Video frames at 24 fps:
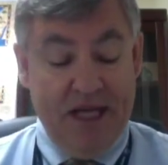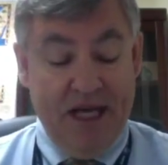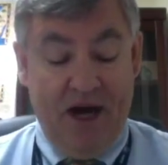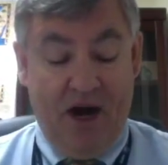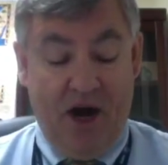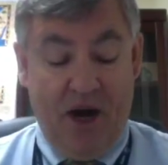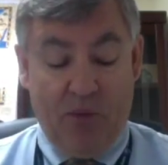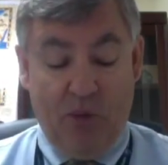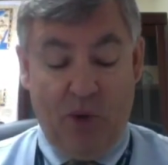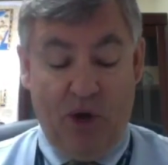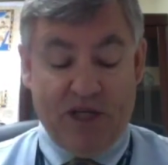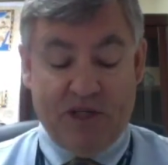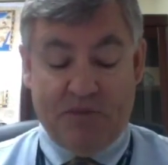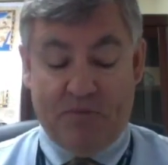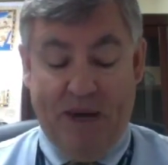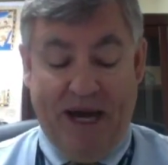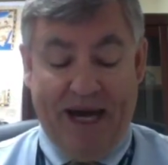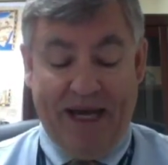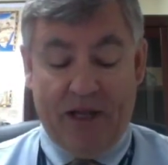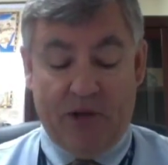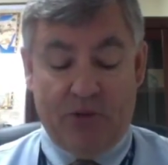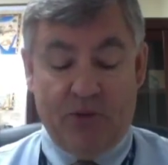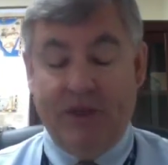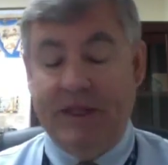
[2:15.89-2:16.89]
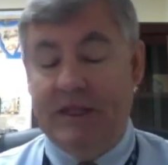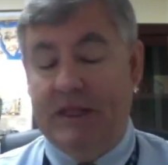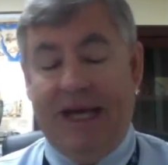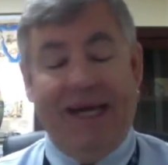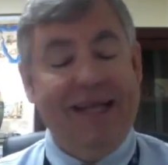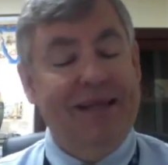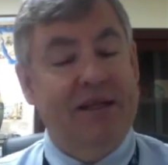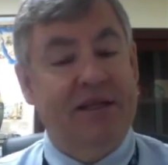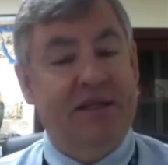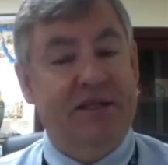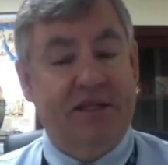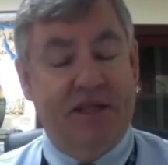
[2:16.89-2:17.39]
Our boys battled
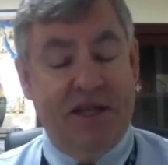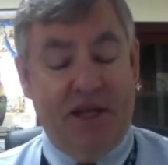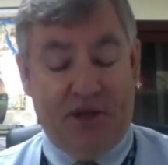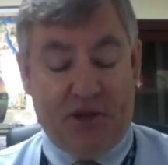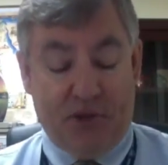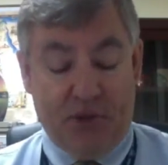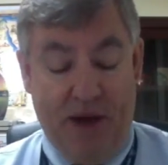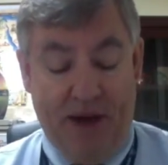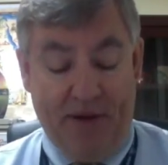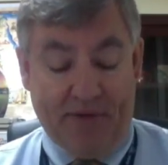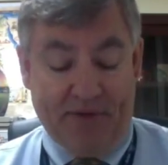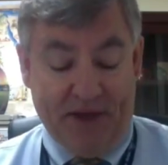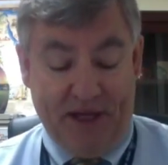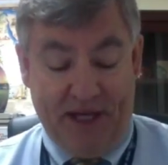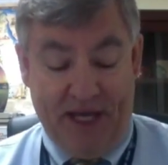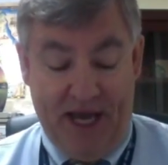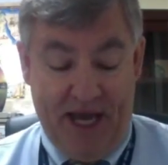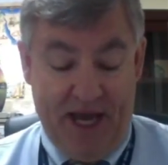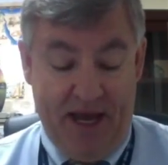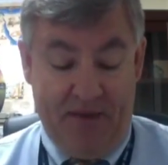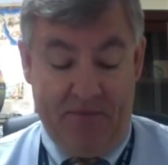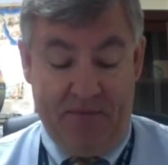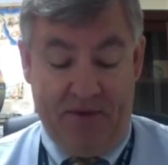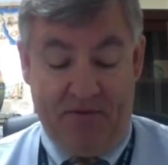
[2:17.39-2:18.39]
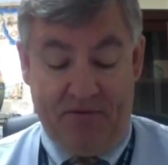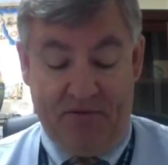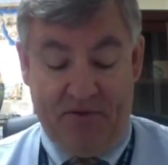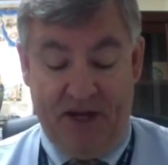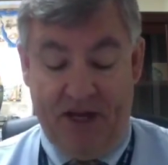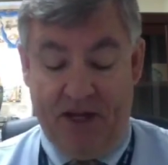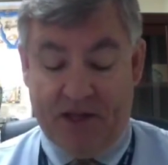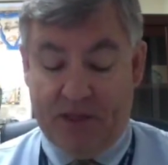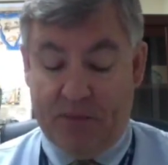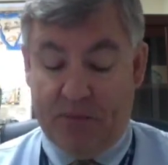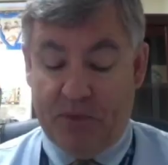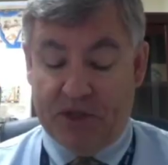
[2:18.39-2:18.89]
relentlessly throughout the game, but
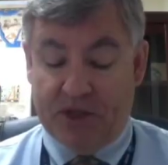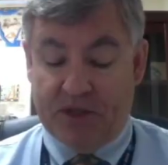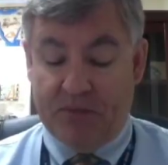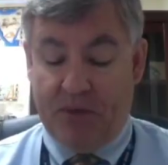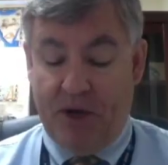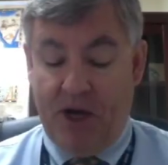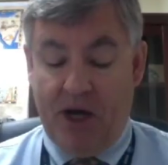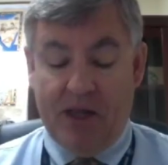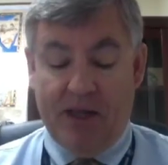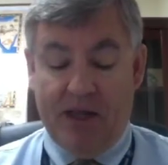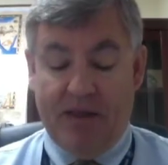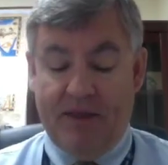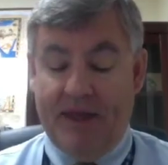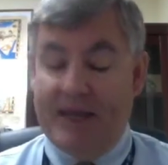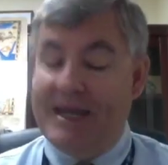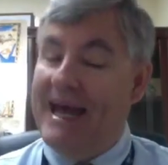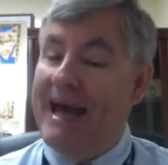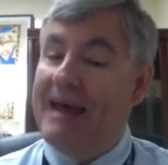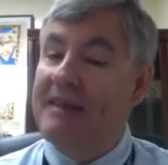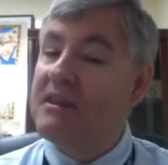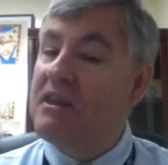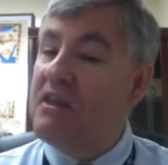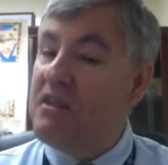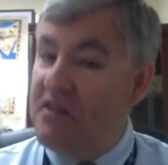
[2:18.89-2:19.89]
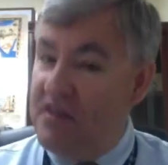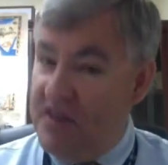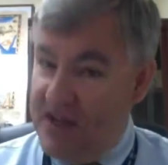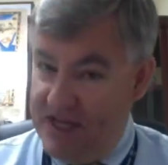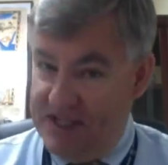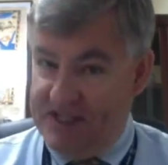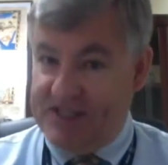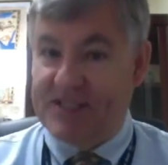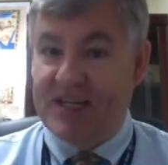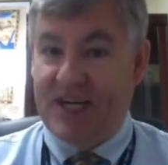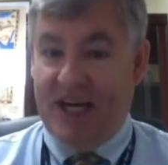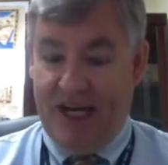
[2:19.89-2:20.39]
failed to put the ball in the net
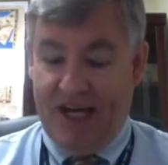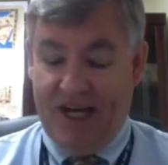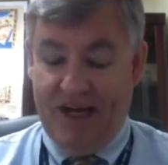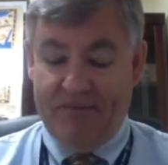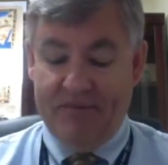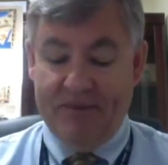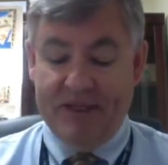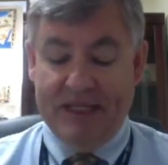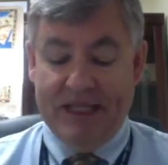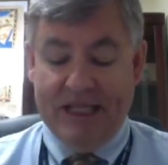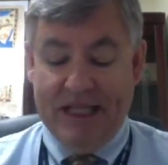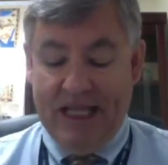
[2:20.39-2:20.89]
this time.